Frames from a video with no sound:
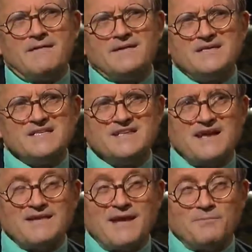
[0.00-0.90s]
he
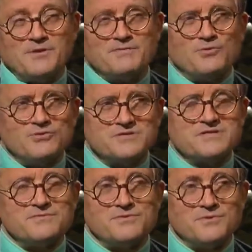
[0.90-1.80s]
said that, but of
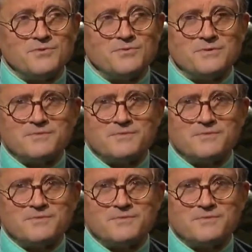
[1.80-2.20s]
course you do.